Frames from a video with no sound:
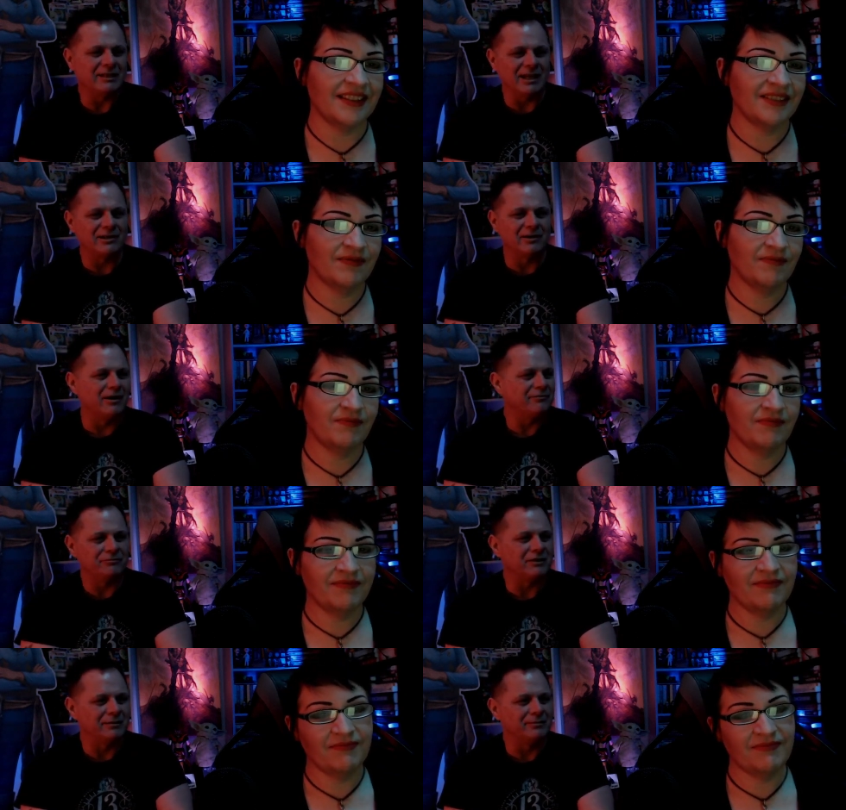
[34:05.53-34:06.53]
Speaker 1: got cut off, the
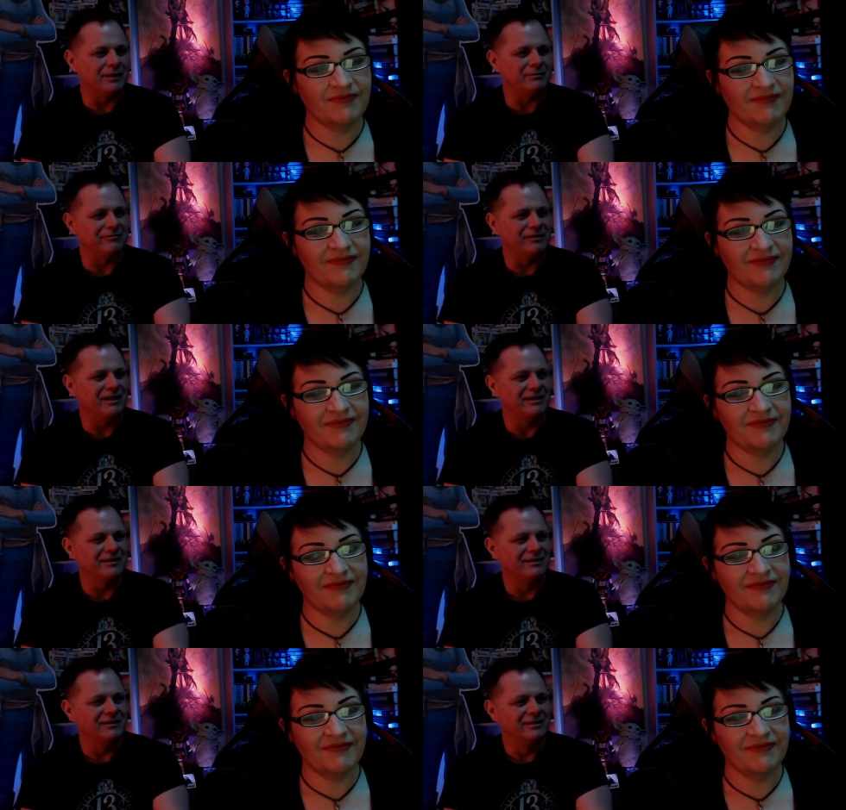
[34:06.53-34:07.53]
fucking blood went flying.
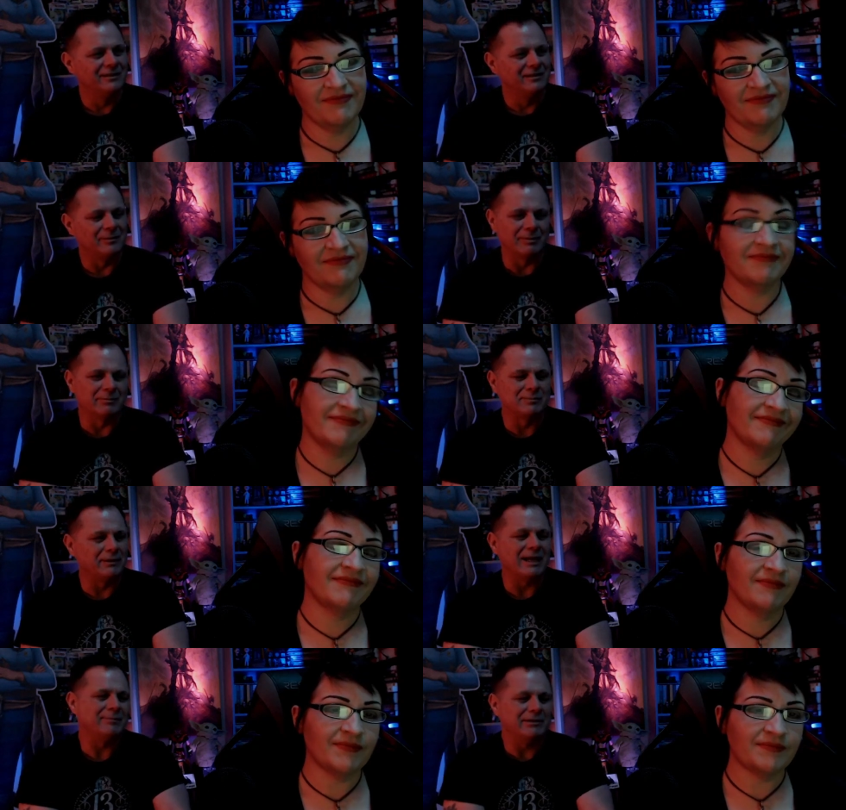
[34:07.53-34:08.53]
The blood was
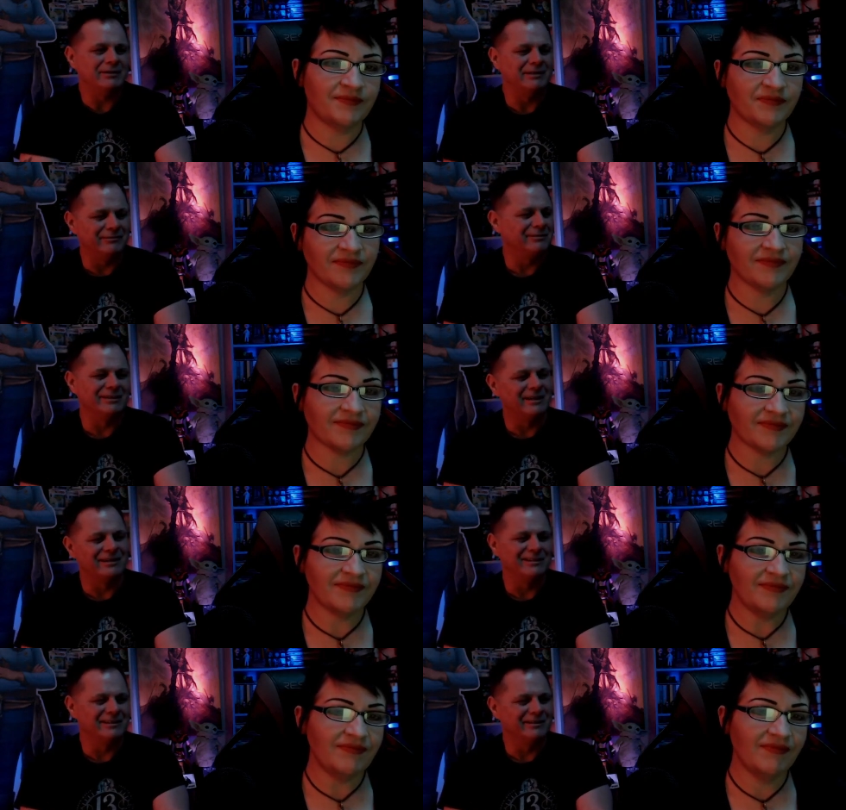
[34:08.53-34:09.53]
black, but you didn't even really
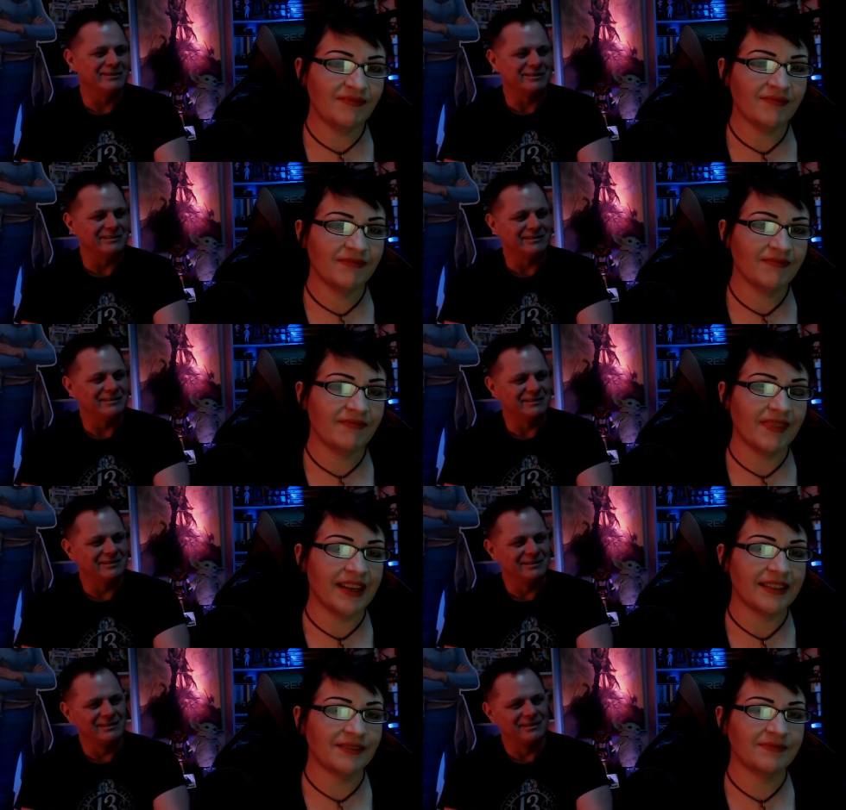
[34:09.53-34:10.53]
hardly notice it.
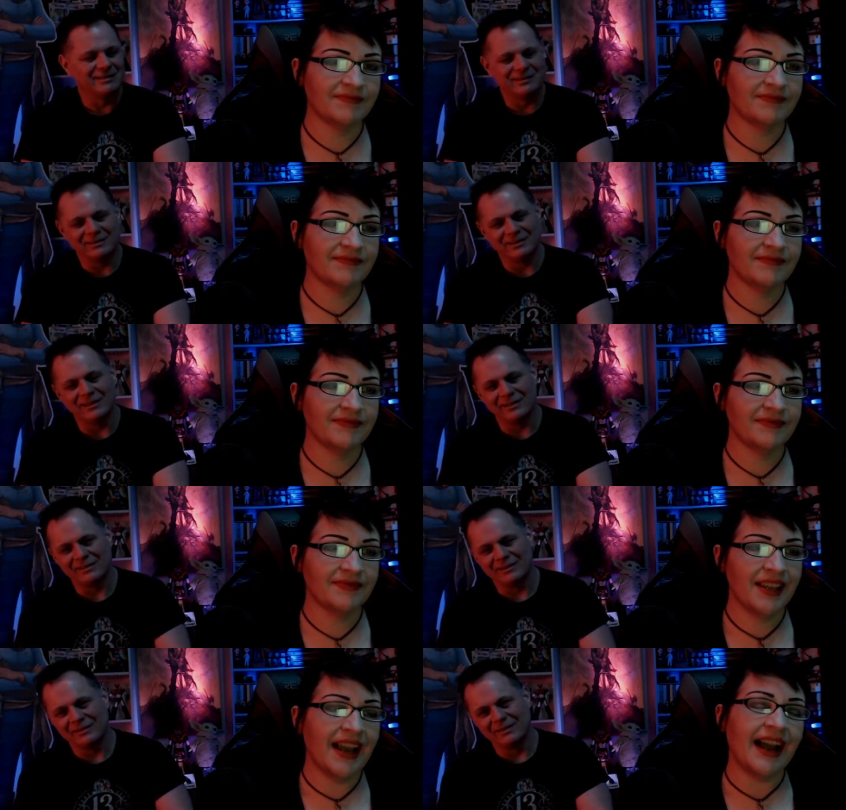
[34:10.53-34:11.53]
Yeah. Yeah.
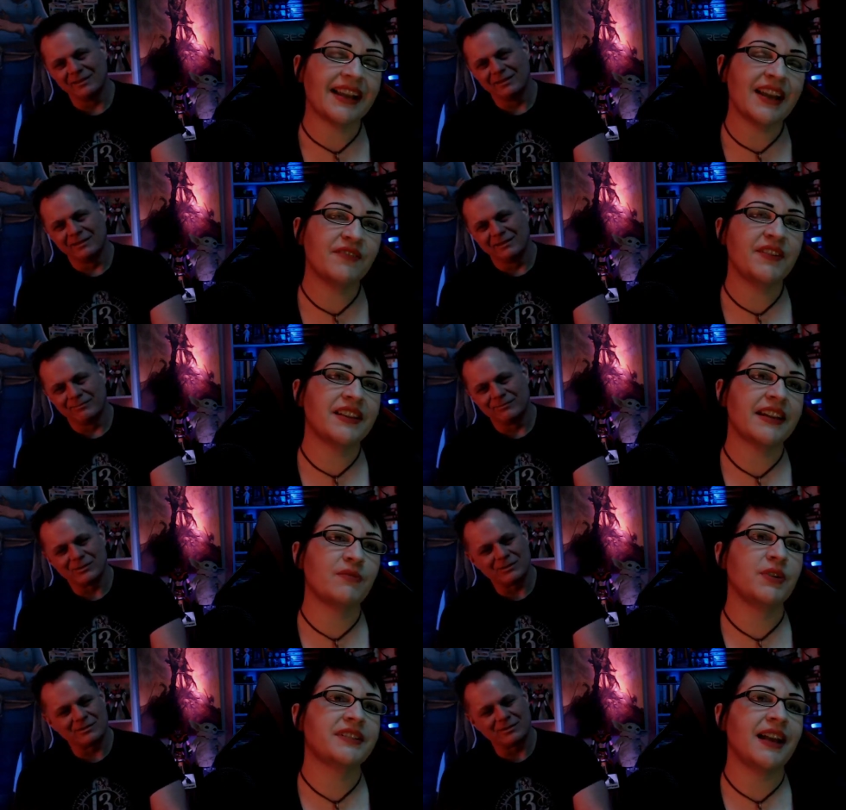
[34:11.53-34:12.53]
Speaker 2: I kind of feel like,
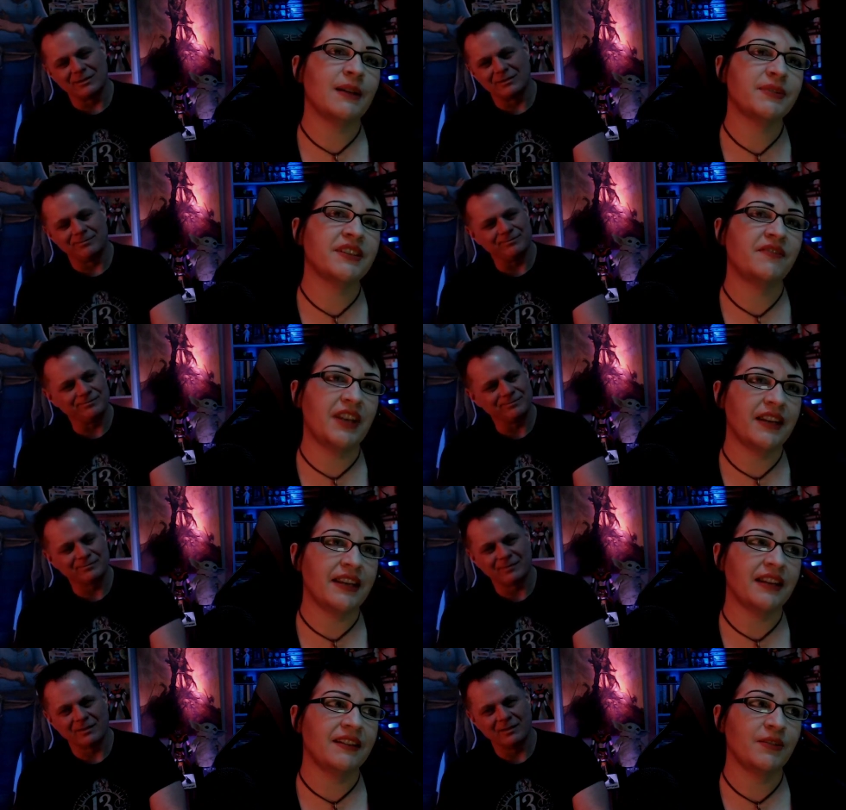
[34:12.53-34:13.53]
well, Tom so,
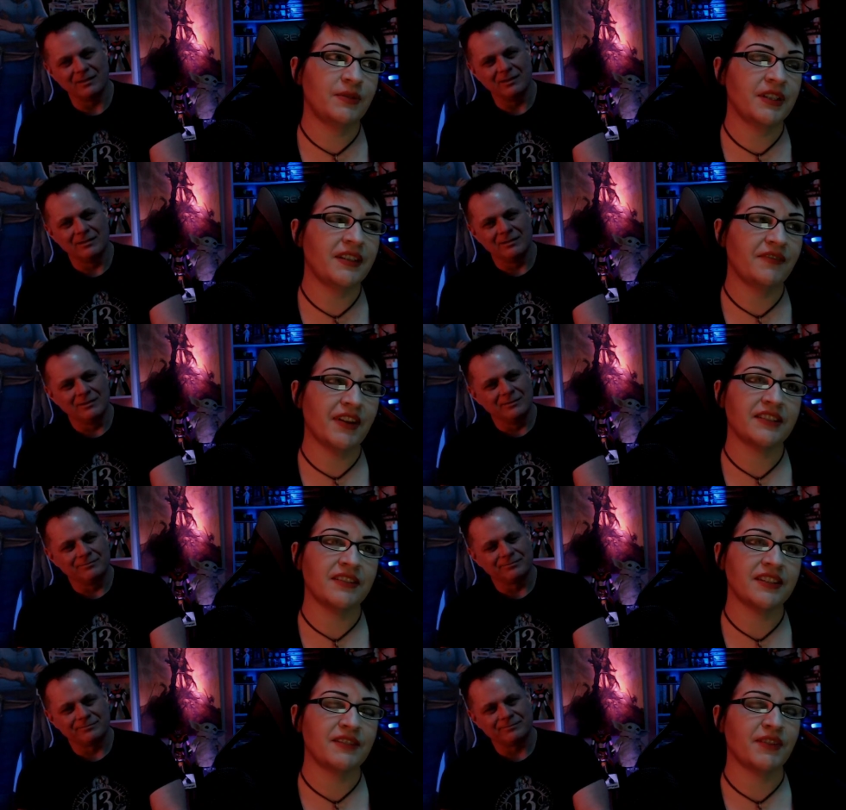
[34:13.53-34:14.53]
Savini, who did the effects
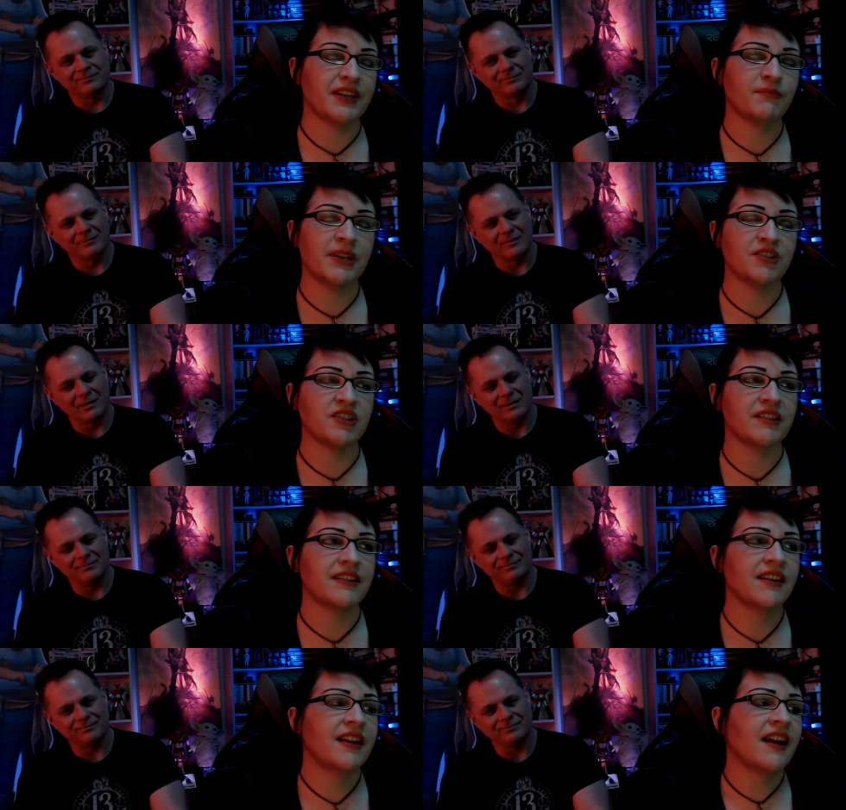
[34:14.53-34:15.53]
on this, if I didn't mention it,
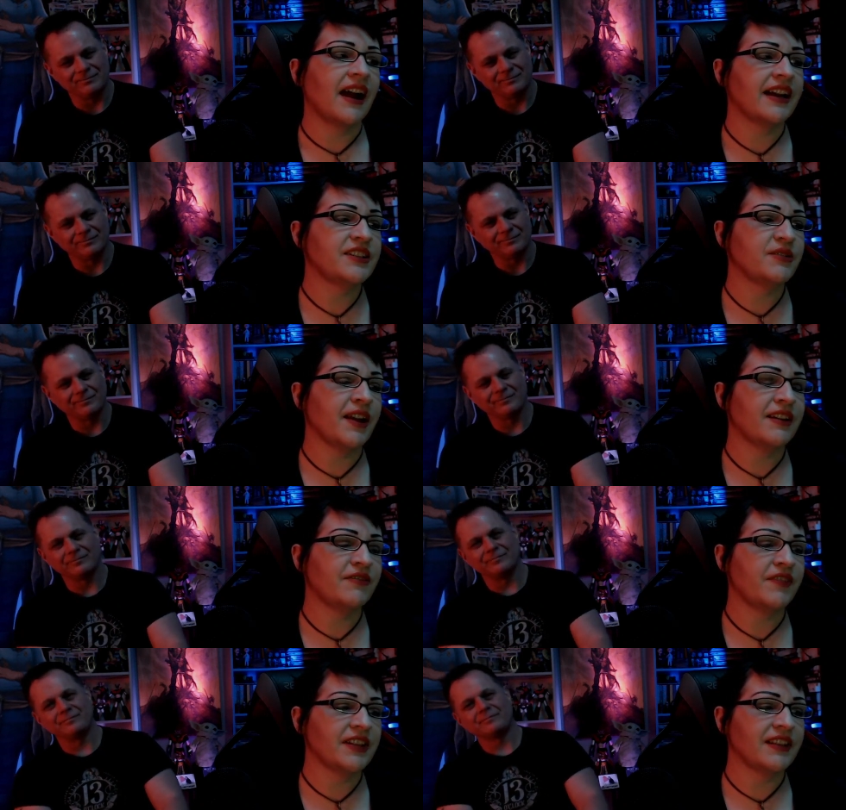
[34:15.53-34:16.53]
I do kind of
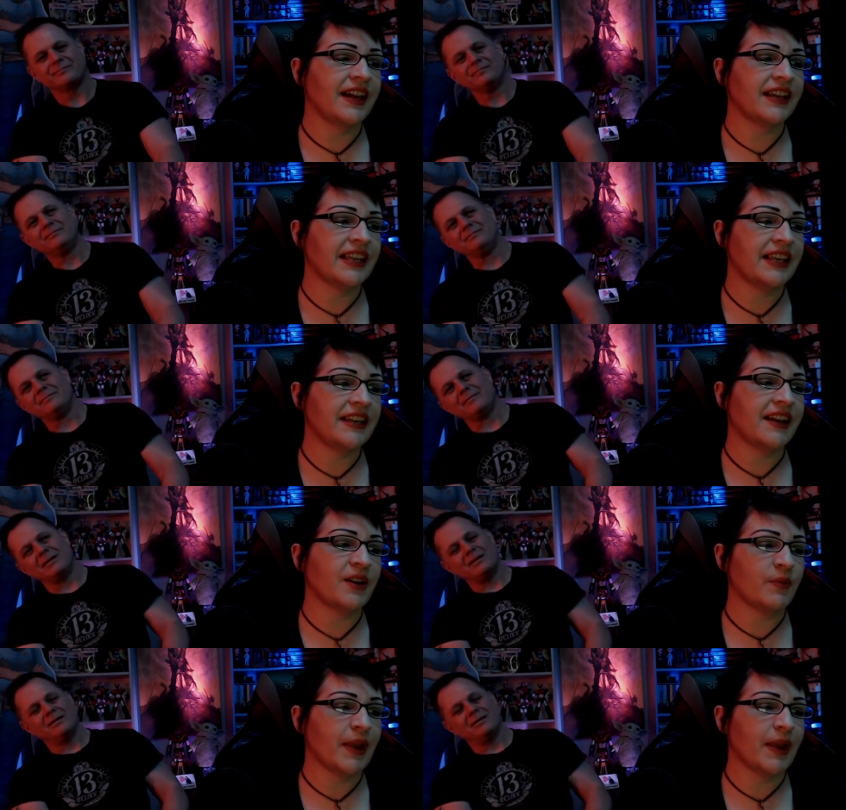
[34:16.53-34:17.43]
feel like he kind of